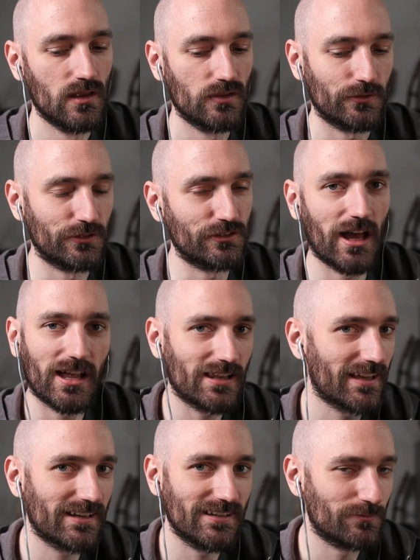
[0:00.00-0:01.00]
So it's not
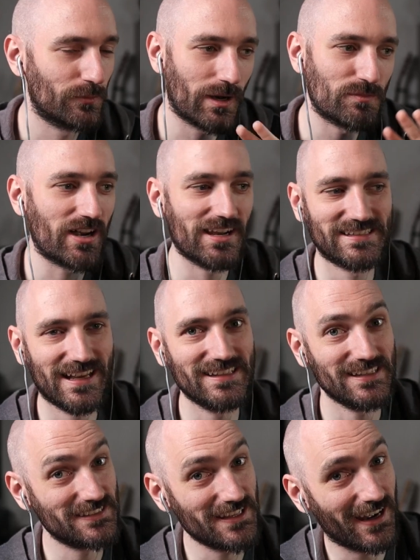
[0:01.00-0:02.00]
like what I'm trying to say is
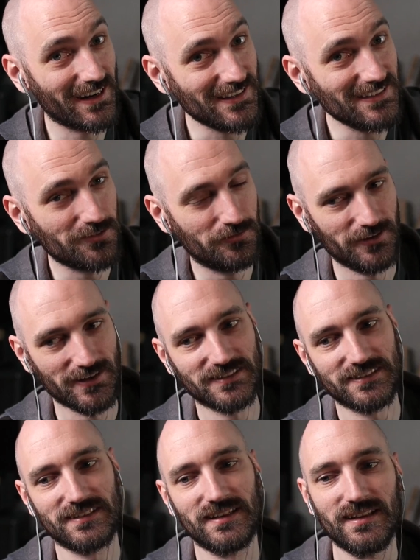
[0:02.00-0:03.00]
it's not an easy
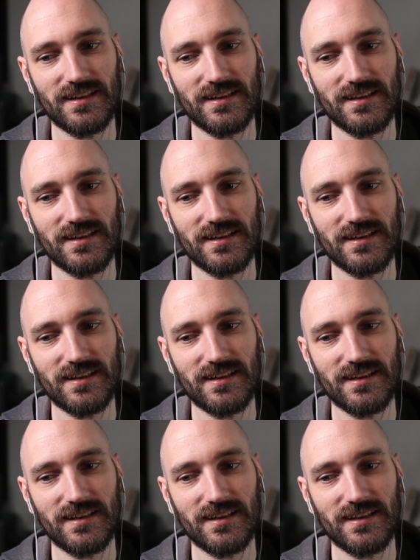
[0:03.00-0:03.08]
fix.